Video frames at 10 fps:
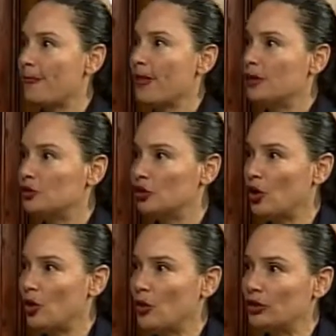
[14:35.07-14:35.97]

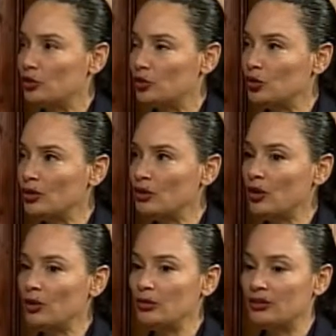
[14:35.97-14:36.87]
So student
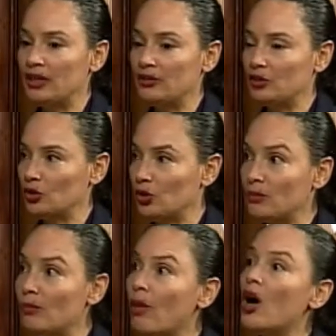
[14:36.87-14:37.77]
loans have a certain
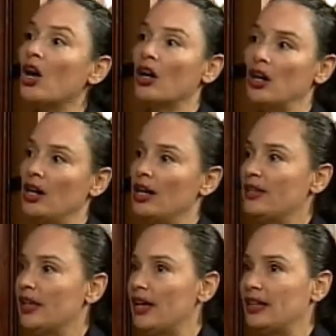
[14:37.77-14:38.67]
mark
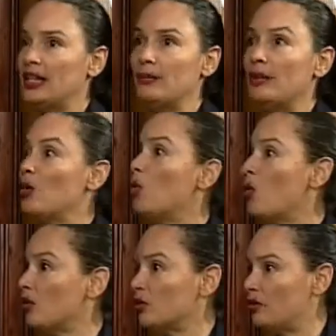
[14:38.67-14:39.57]
that keep it
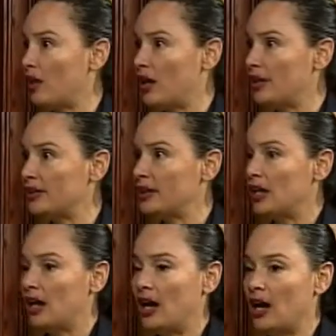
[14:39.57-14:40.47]
qualified,
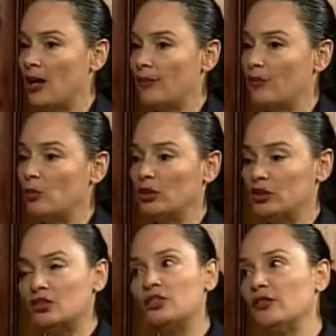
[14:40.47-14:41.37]
which
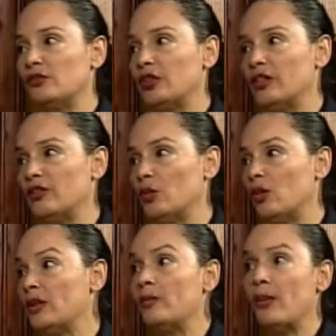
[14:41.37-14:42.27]
is different than
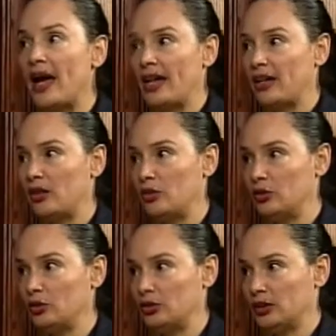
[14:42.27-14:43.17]
what a bank would
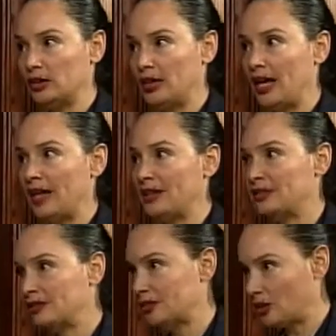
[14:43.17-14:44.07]
use it
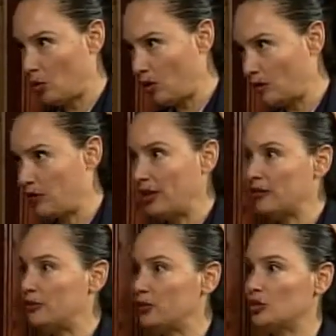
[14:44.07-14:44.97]
as qualifying
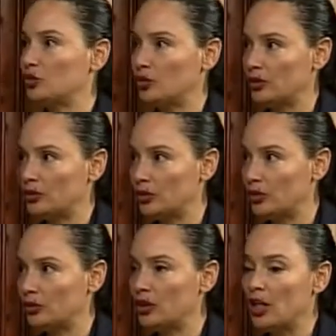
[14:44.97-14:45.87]
for a student
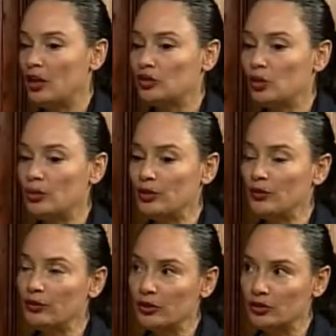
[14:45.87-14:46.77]
loan. So when you
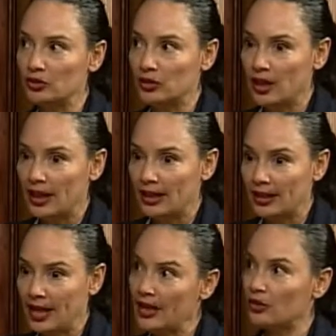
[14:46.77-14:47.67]
first
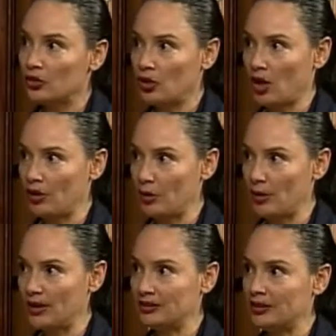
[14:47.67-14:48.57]
get your
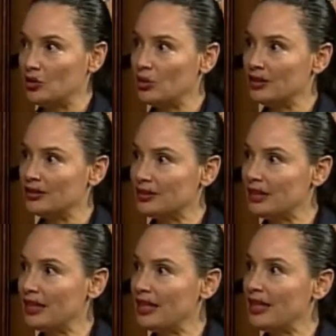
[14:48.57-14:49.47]
documents and you can
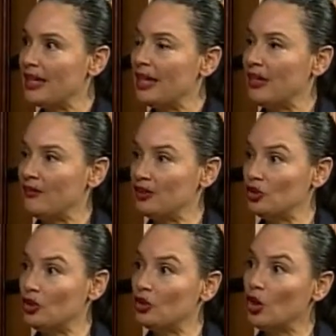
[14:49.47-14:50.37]
see if it's
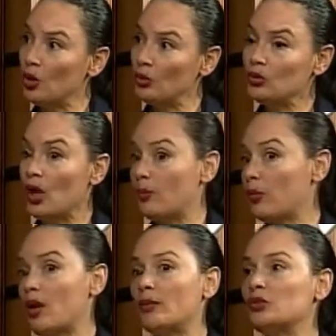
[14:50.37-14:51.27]
a note, a
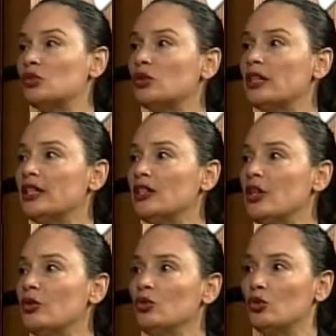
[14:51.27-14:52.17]
promissory
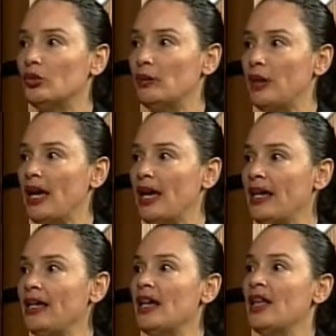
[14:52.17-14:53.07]
note to
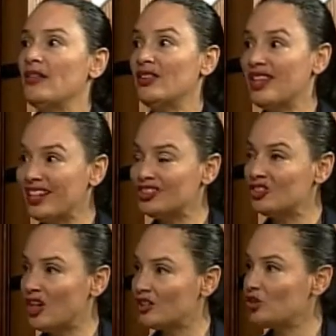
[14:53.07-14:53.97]
repay, then that's
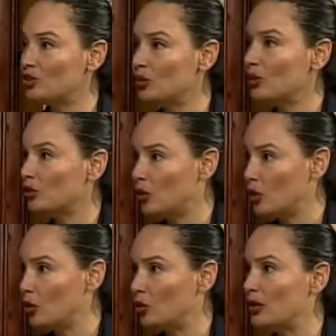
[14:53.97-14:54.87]
not a student
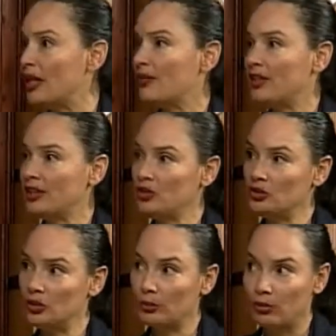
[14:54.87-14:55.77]
loan. That's
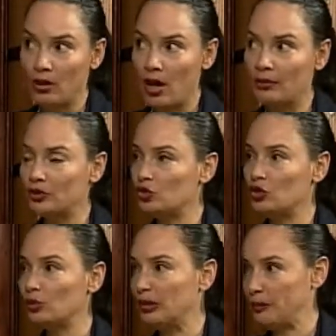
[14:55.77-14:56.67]
just a promise to
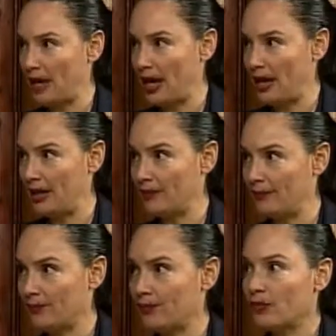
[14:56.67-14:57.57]
repay.
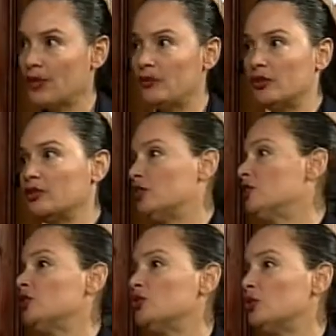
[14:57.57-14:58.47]
versus a
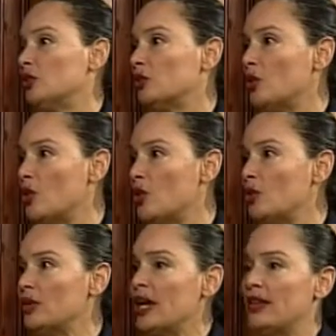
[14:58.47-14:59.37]
student
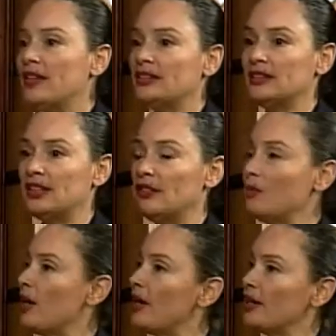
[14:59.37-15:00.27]
loan that's given
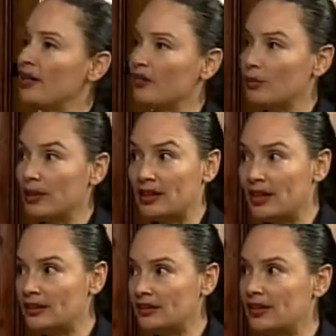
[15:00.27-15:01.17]
by a government
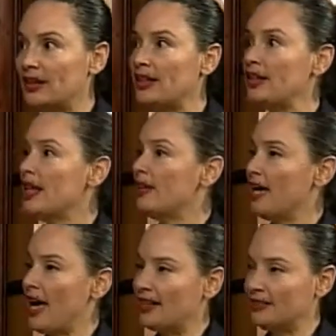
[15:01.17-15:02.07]
entity that
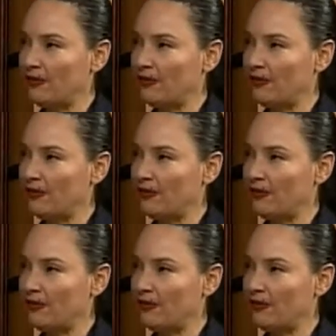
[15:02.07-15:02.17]
has a